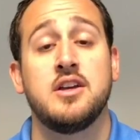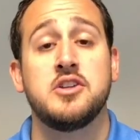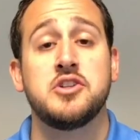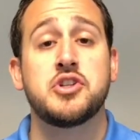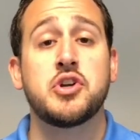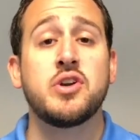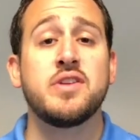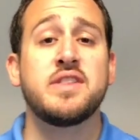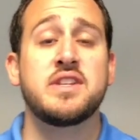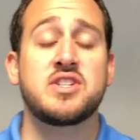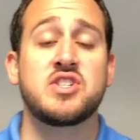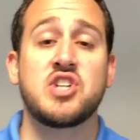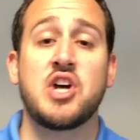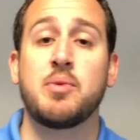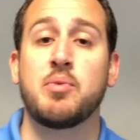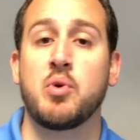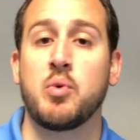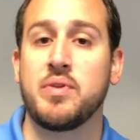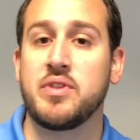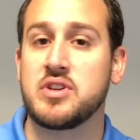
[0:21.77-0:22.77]
During the
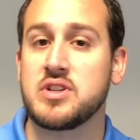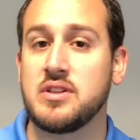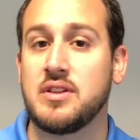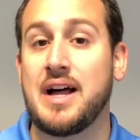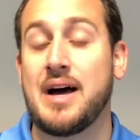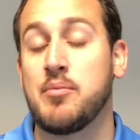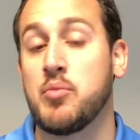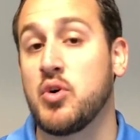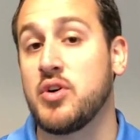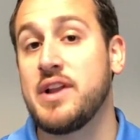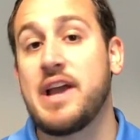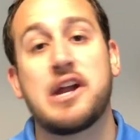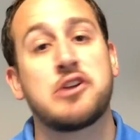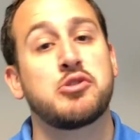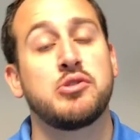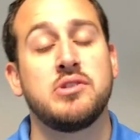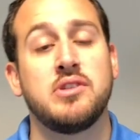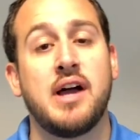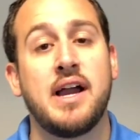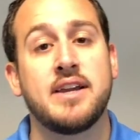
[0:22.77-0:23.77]
summer, when there's a lot more
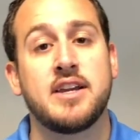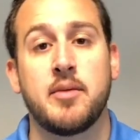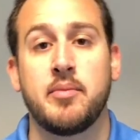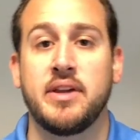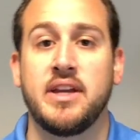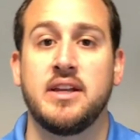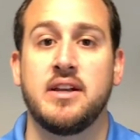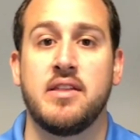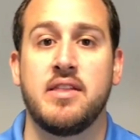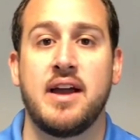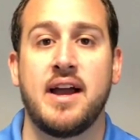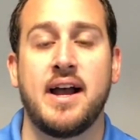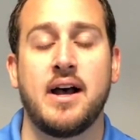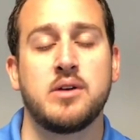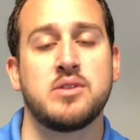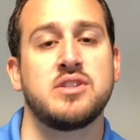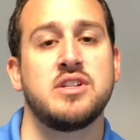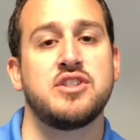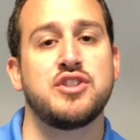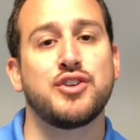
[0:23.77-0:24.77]
natural light coming into the
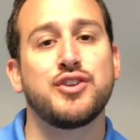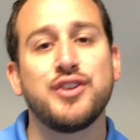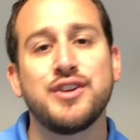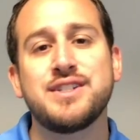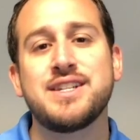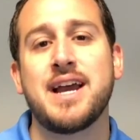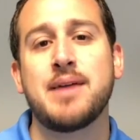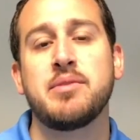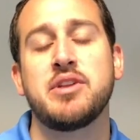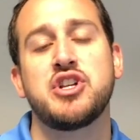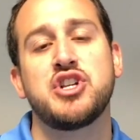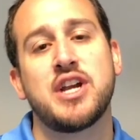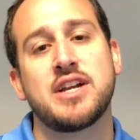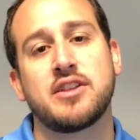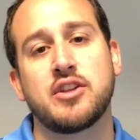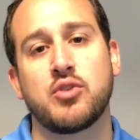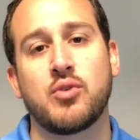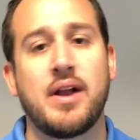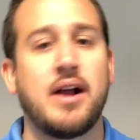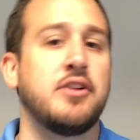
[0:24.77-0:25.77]
house, it's a good time to check
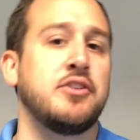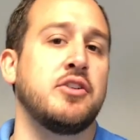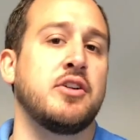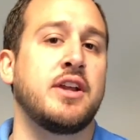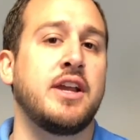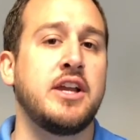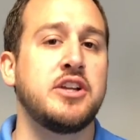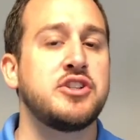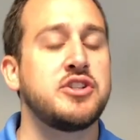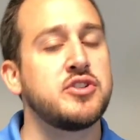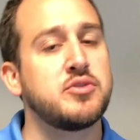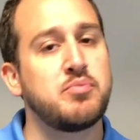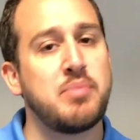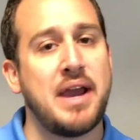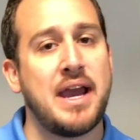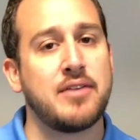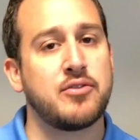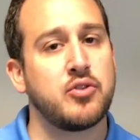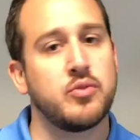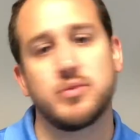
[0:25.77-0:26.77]
the grout in your kitchens,
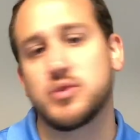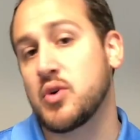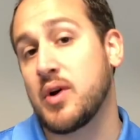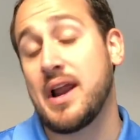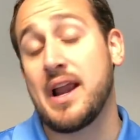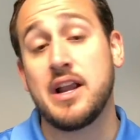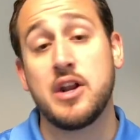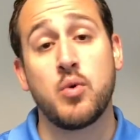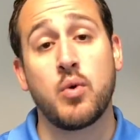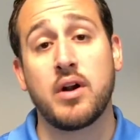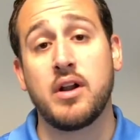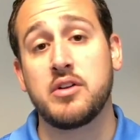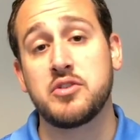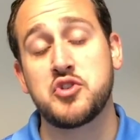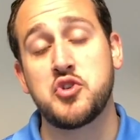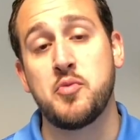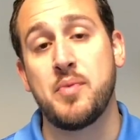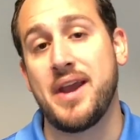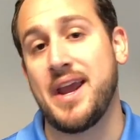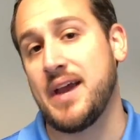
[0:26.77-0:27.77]
bathrooms, or anywhere
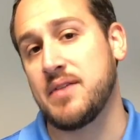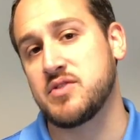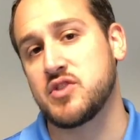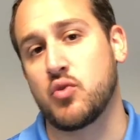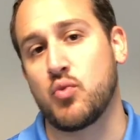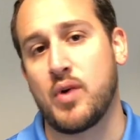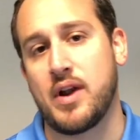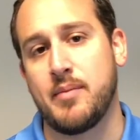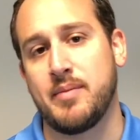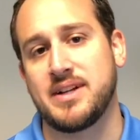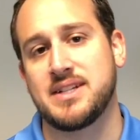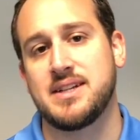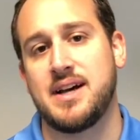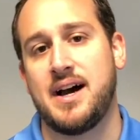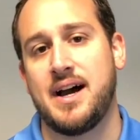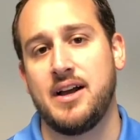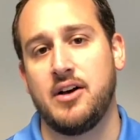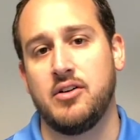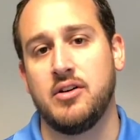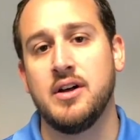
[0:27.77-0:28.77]
else you may have ceramic
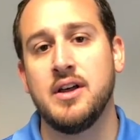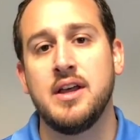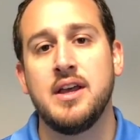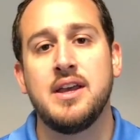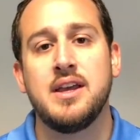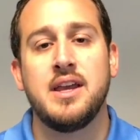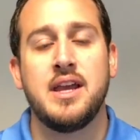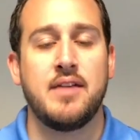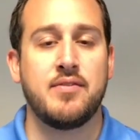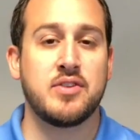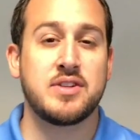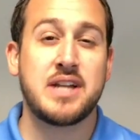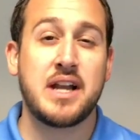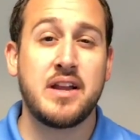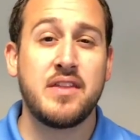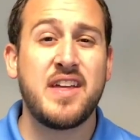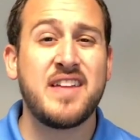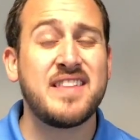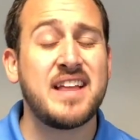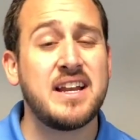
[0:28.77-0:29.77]
tile. If there's
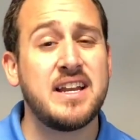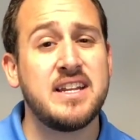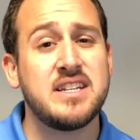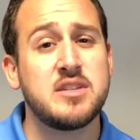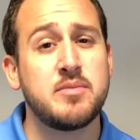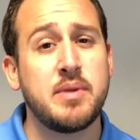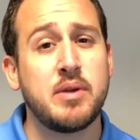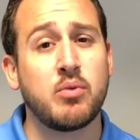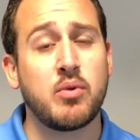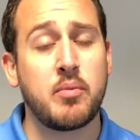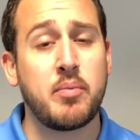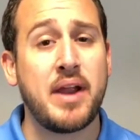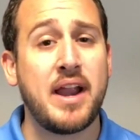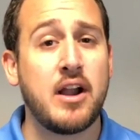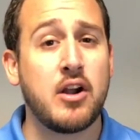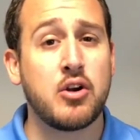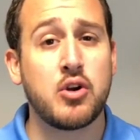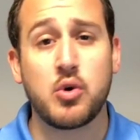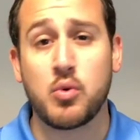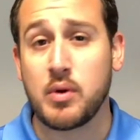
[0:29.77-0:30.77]
anything that needs to be
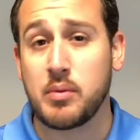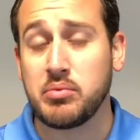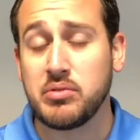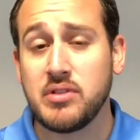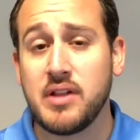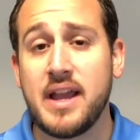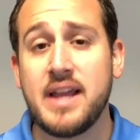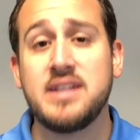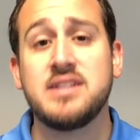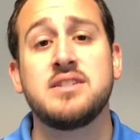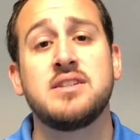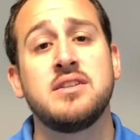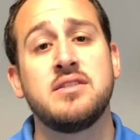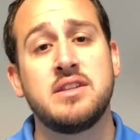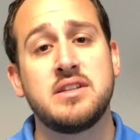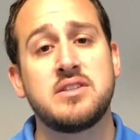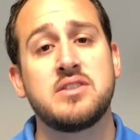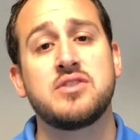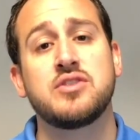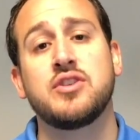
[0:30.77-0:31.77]
repaired or replaced,
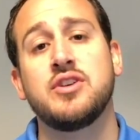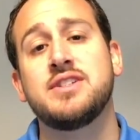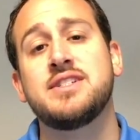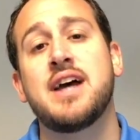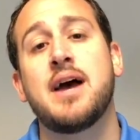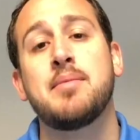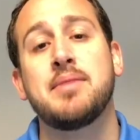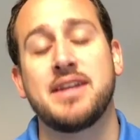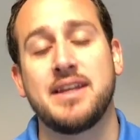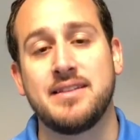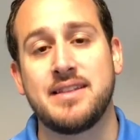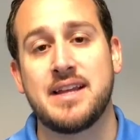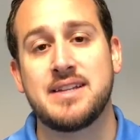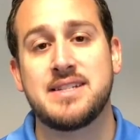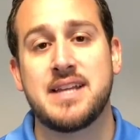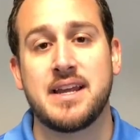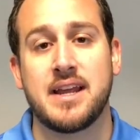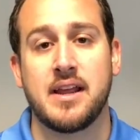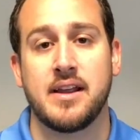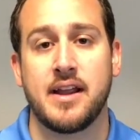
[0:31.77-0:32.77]
this is a good time to get that
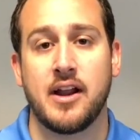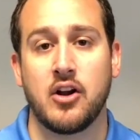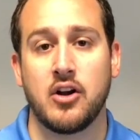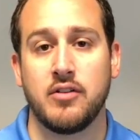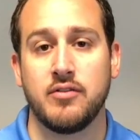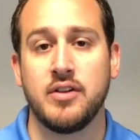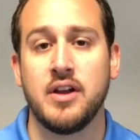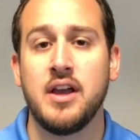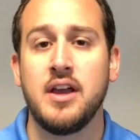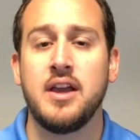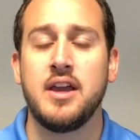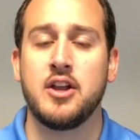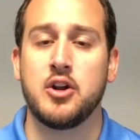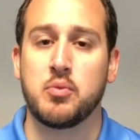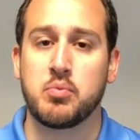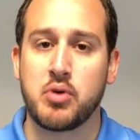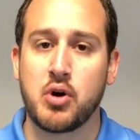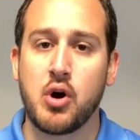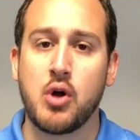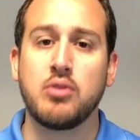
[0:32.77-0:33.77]
taken care of. It'll
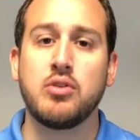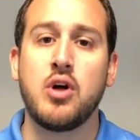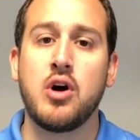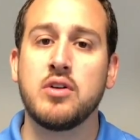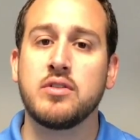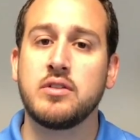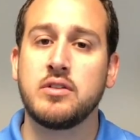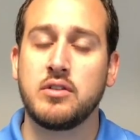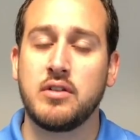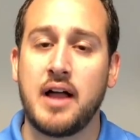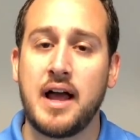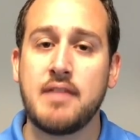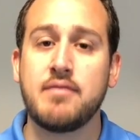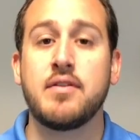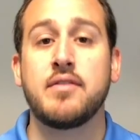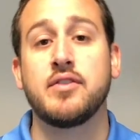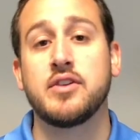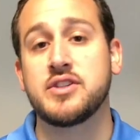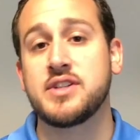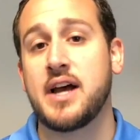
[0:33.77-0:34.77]
prolong the life
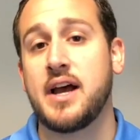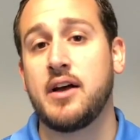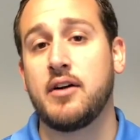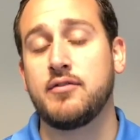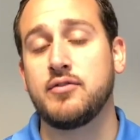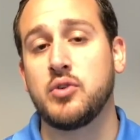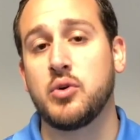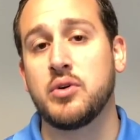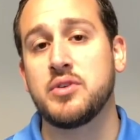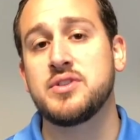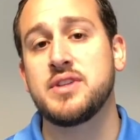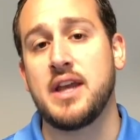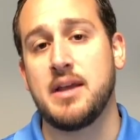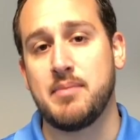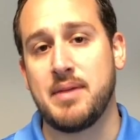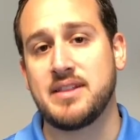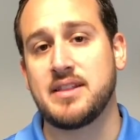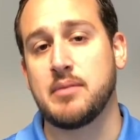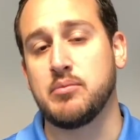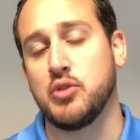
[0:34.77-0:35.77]
of your tile floors and
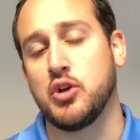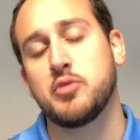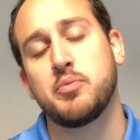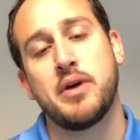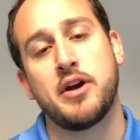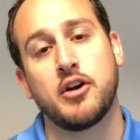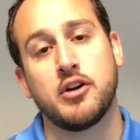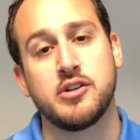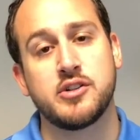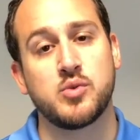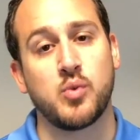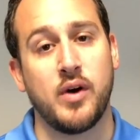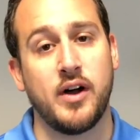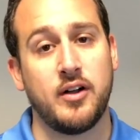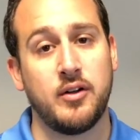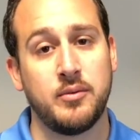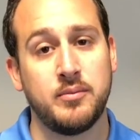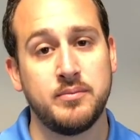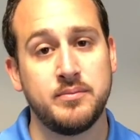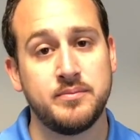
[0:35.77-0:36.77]
make them look better as
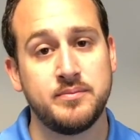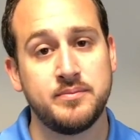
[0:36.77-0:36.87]
well.